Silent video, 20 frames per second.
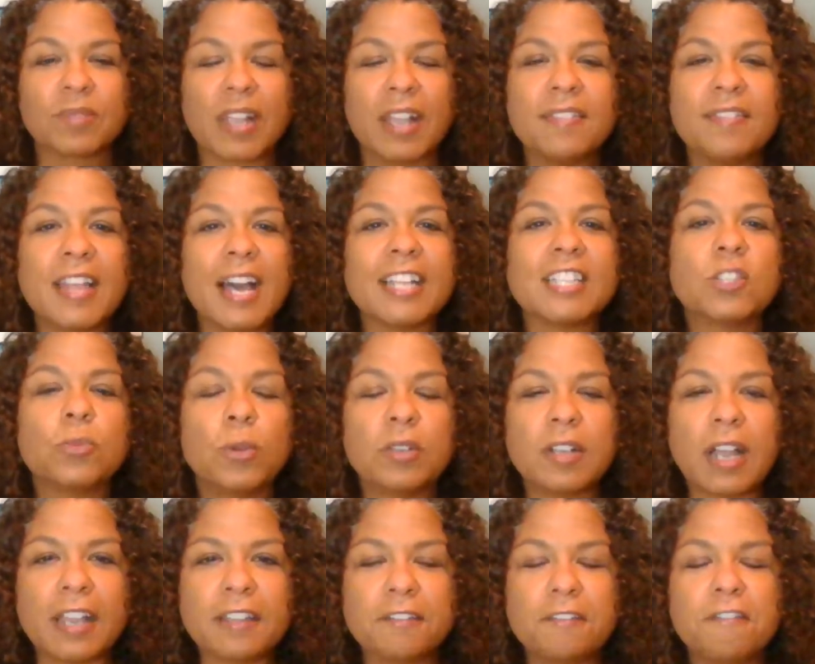And that's what
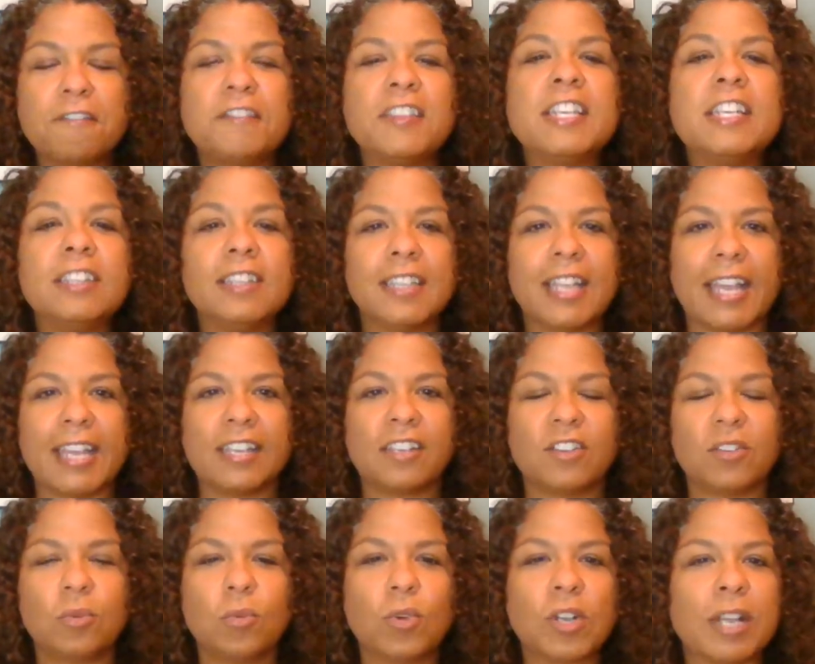I feel like
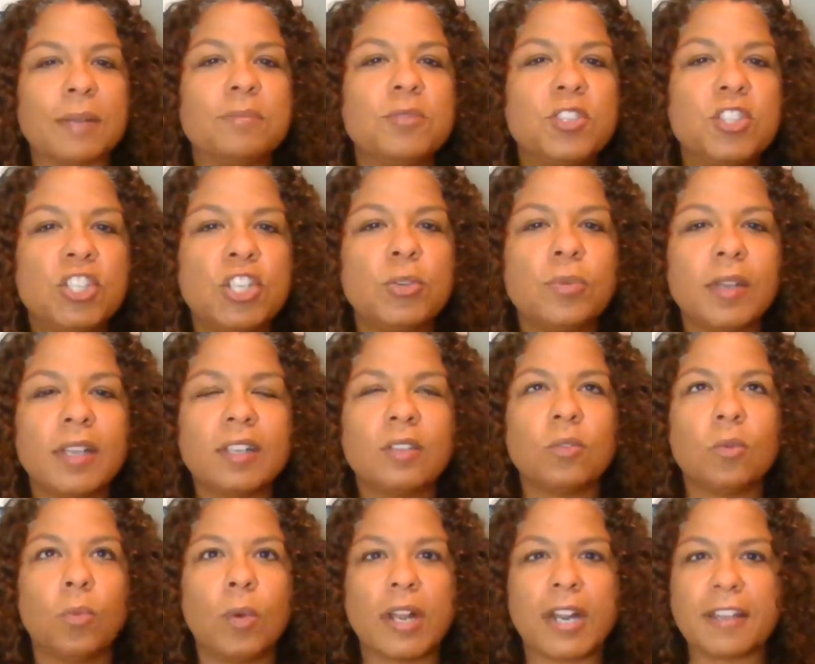when I'm
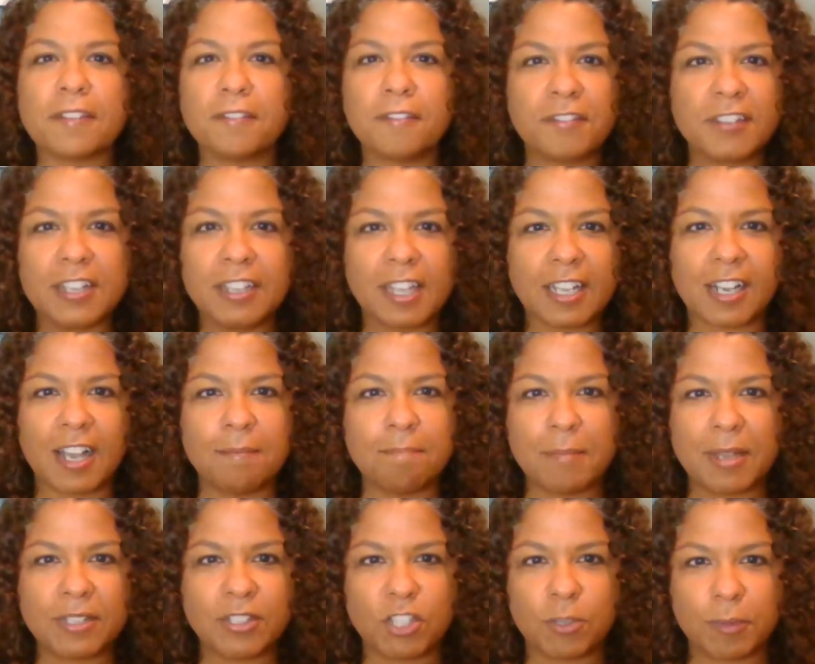doing what I feel like I'm
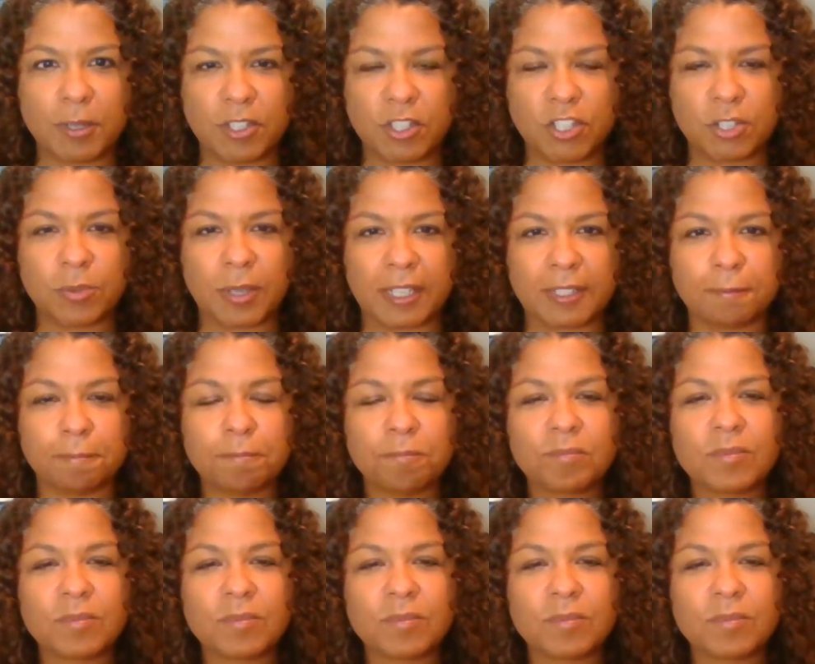meant to be doing.